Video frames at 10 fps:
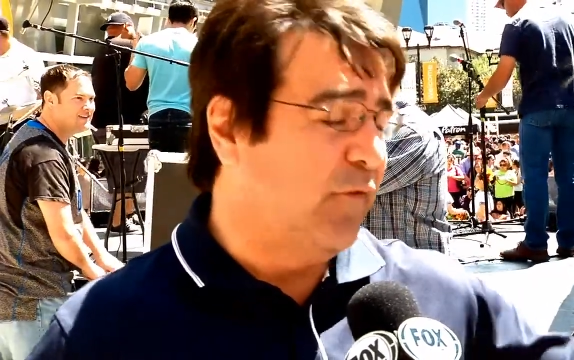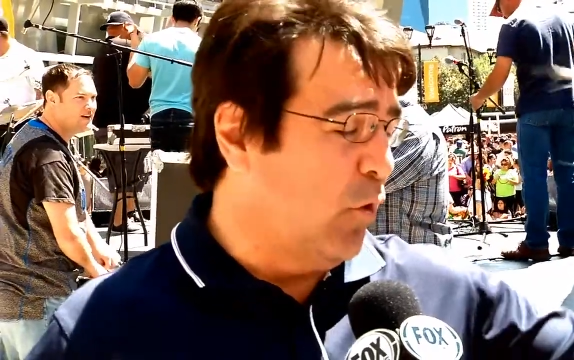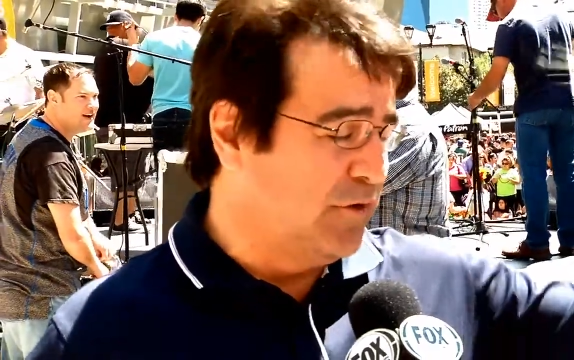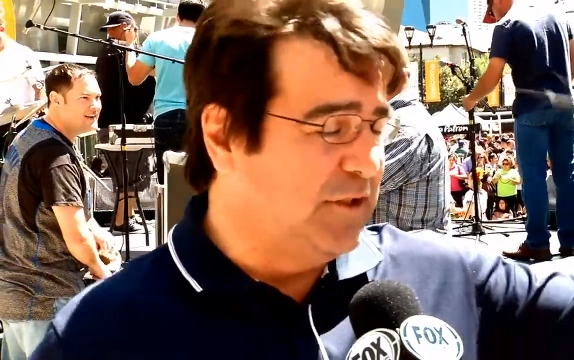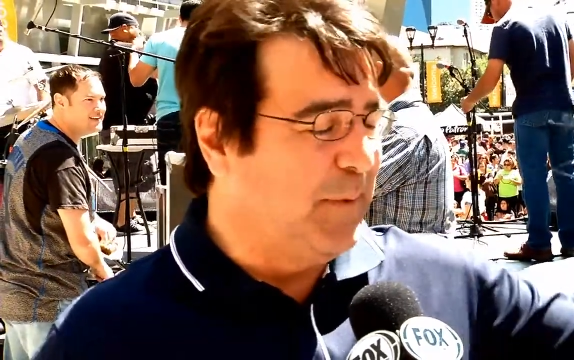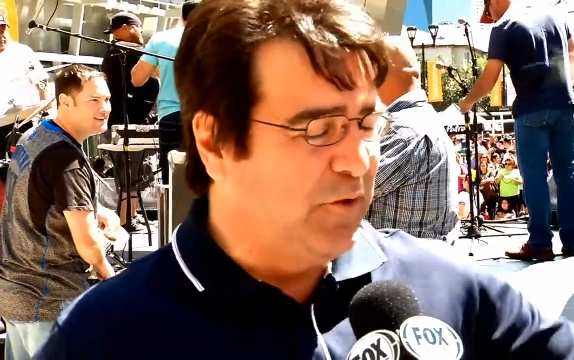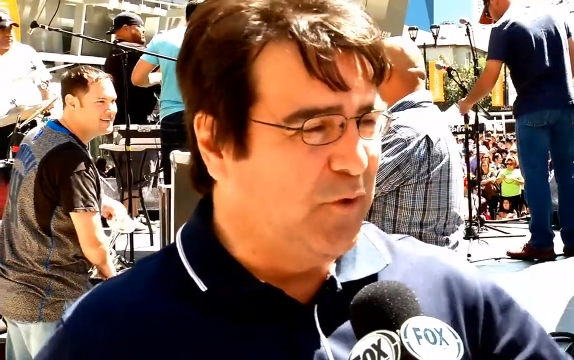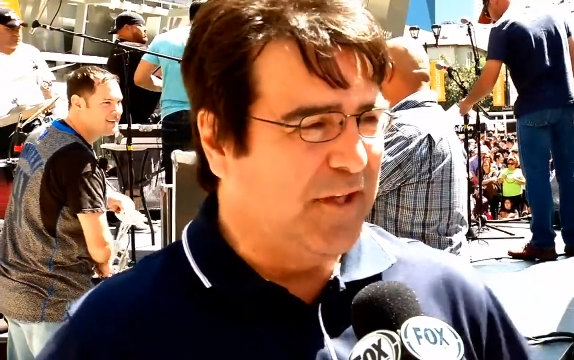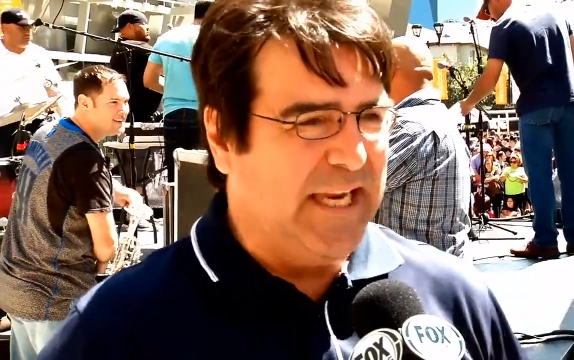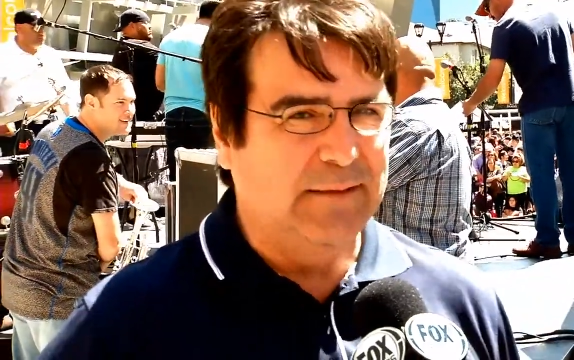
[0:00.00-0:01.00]
Speaker 1: Of course, he's been
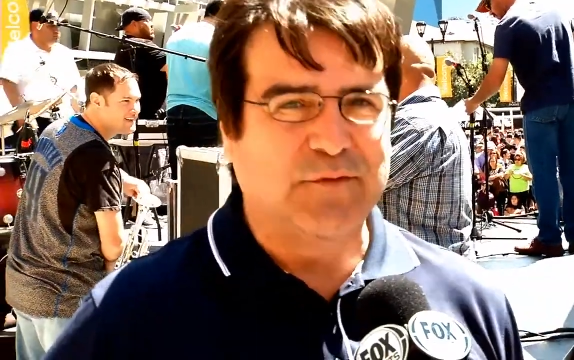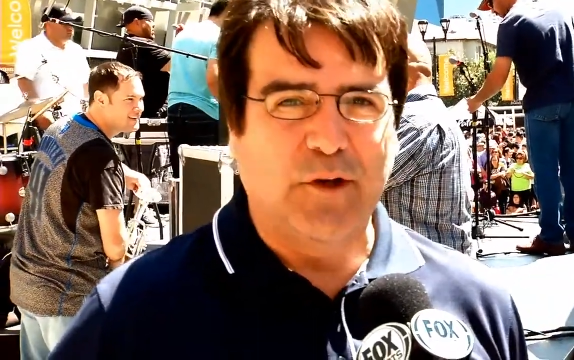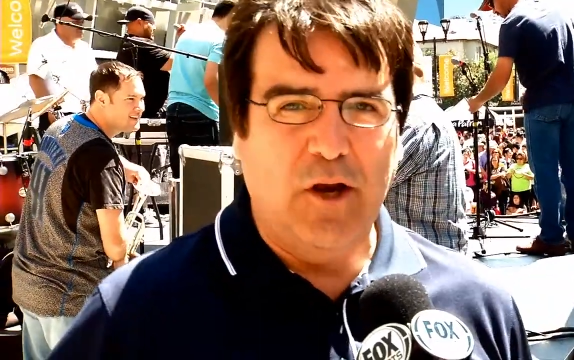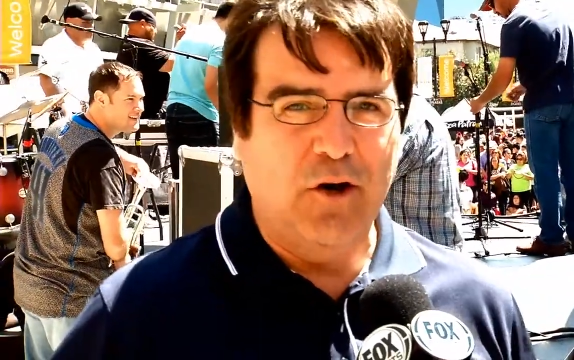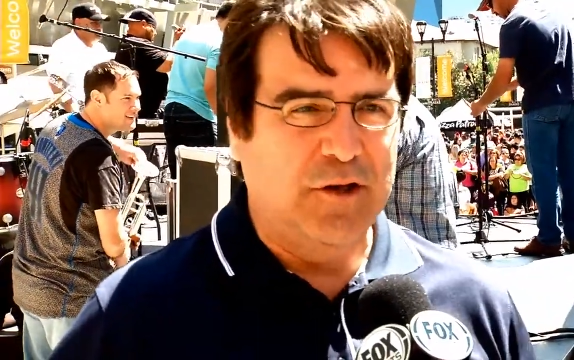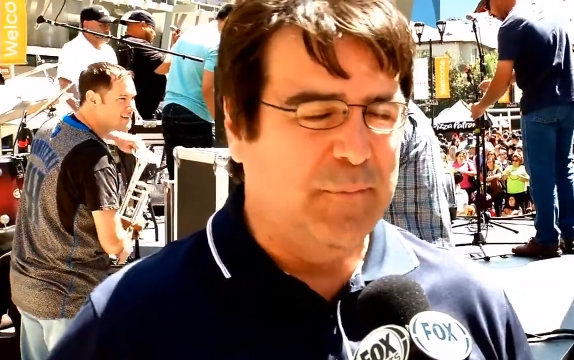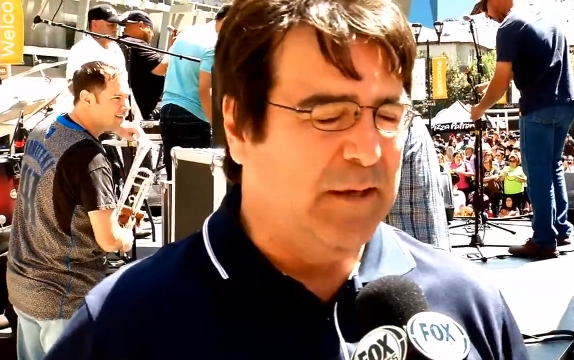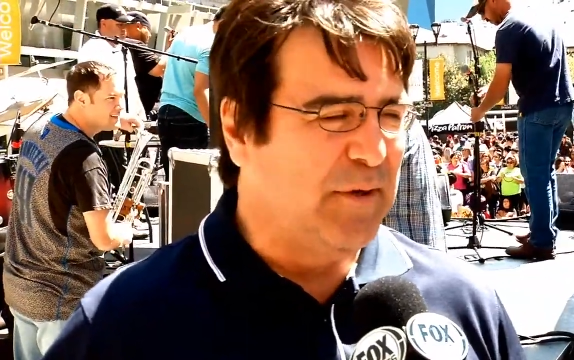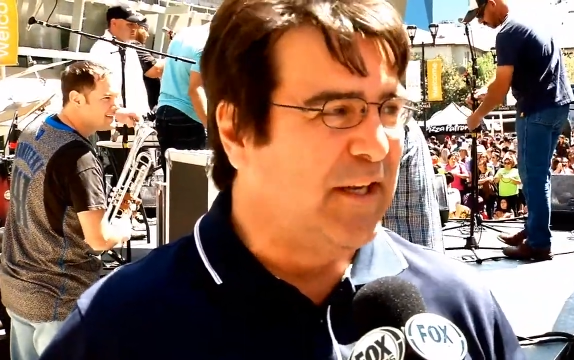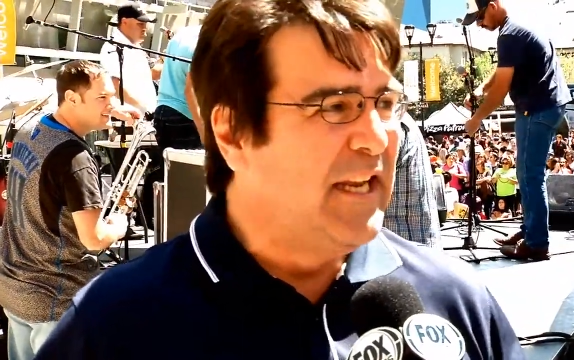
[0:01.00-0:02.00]
doing the games for longer than
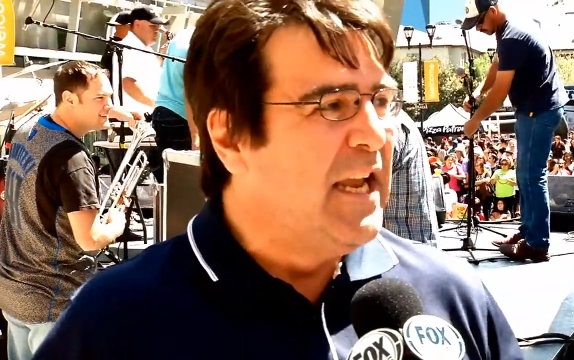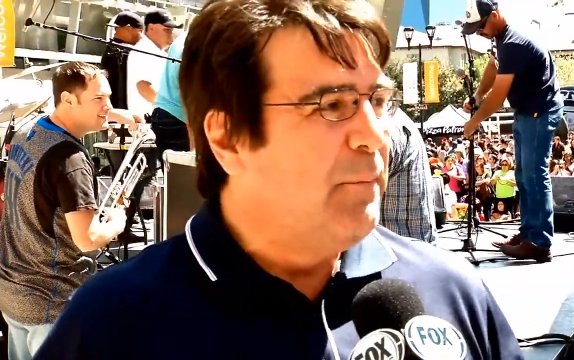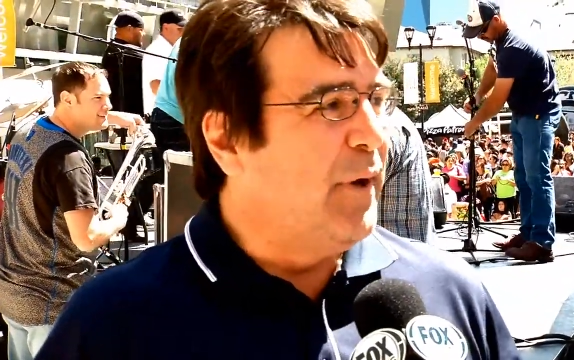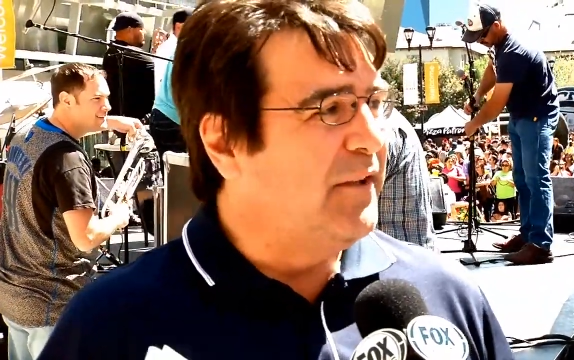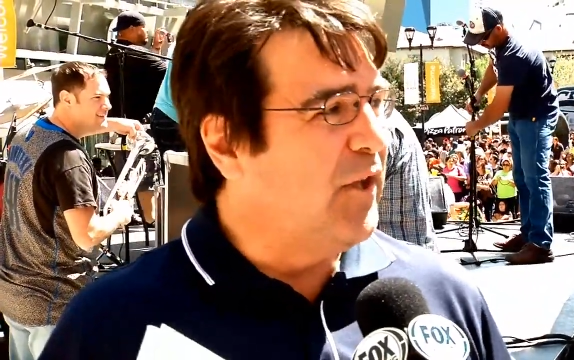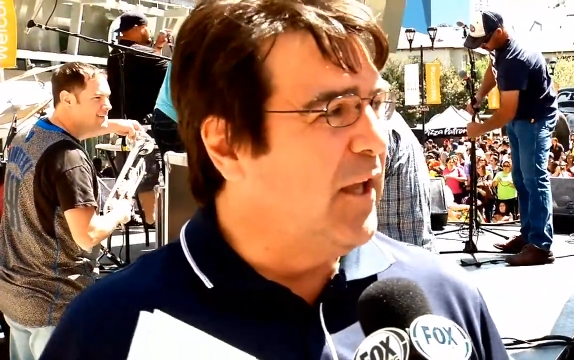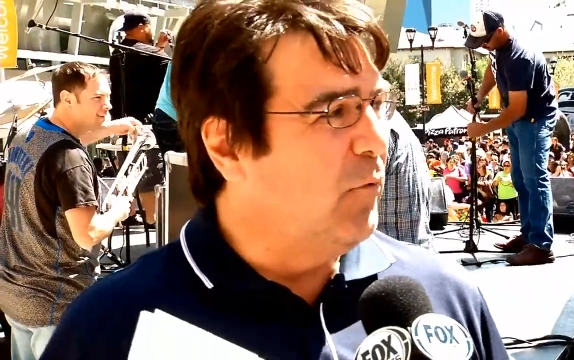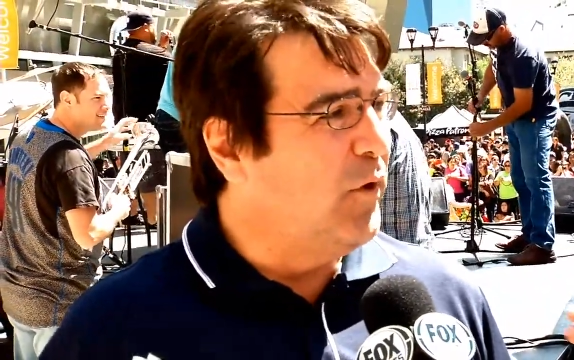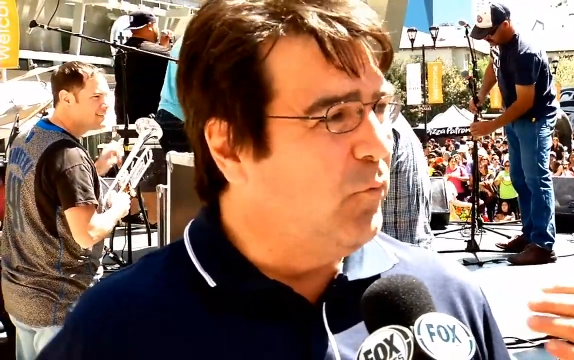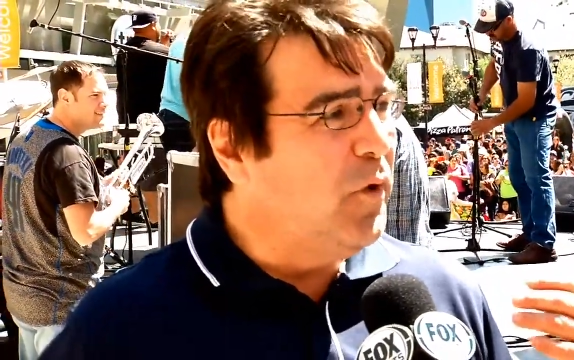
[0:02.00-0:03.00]
me, but but
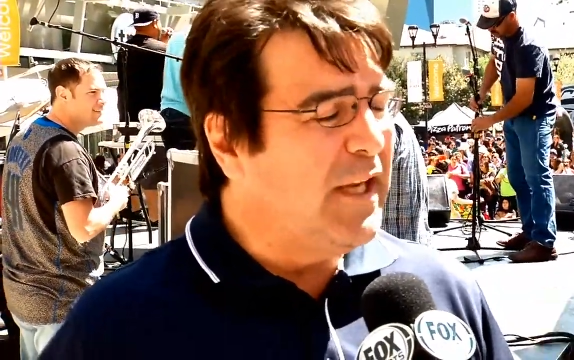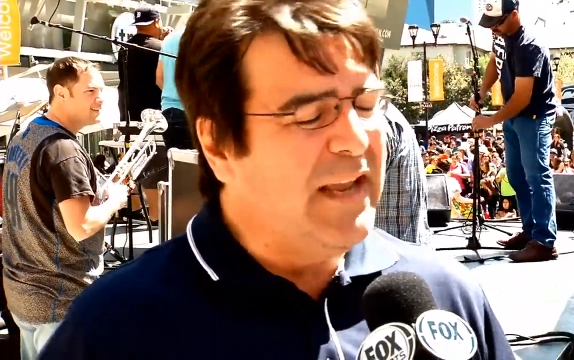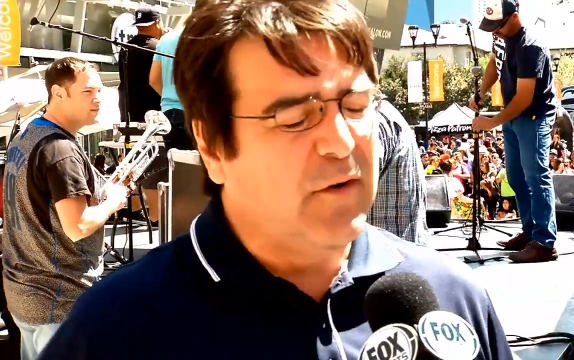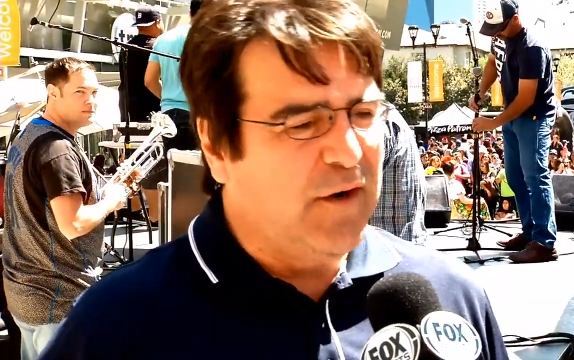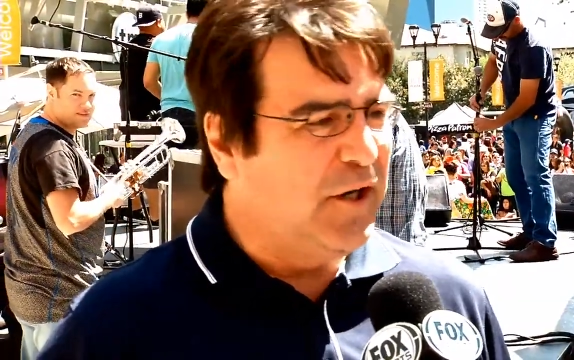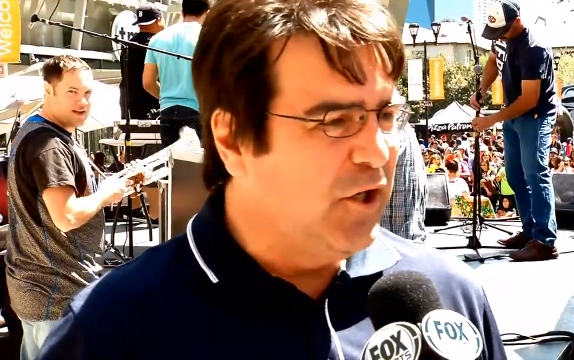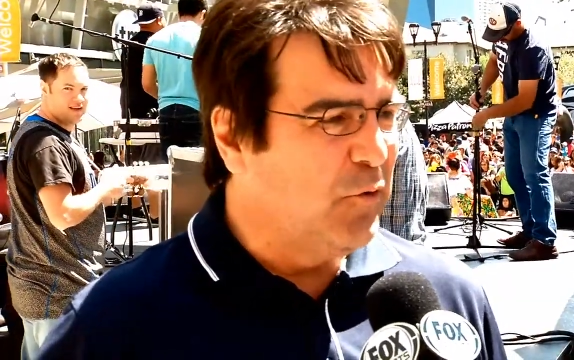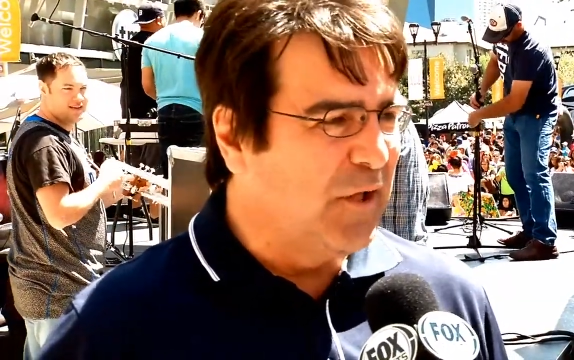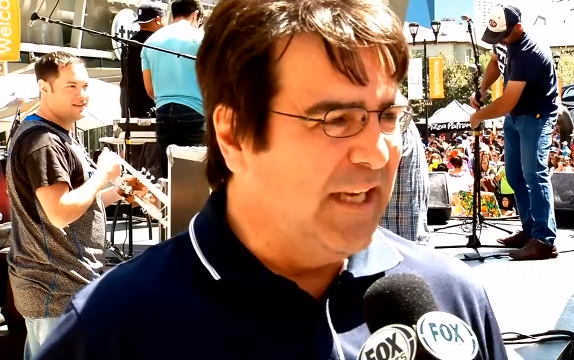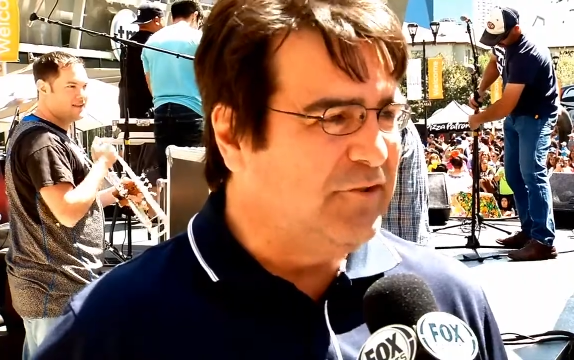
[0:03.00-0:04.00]
uh, we really have a very
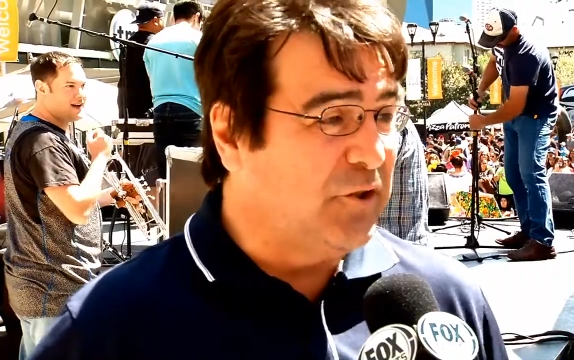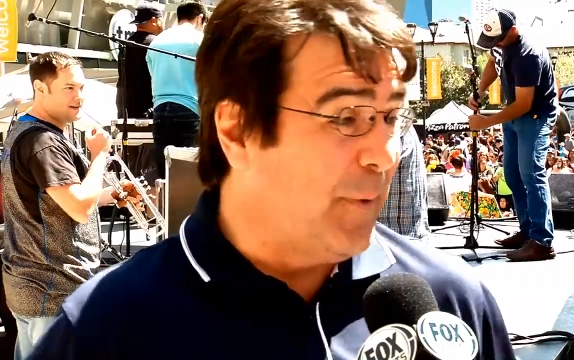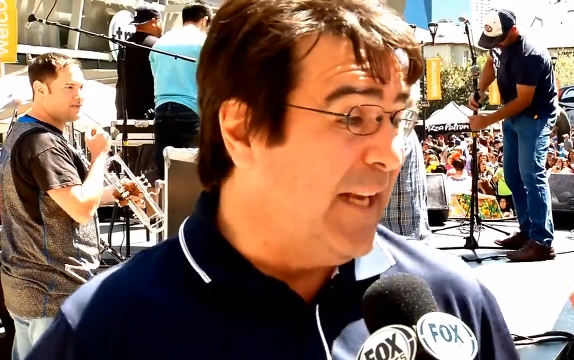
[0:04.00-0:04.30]
good relationship.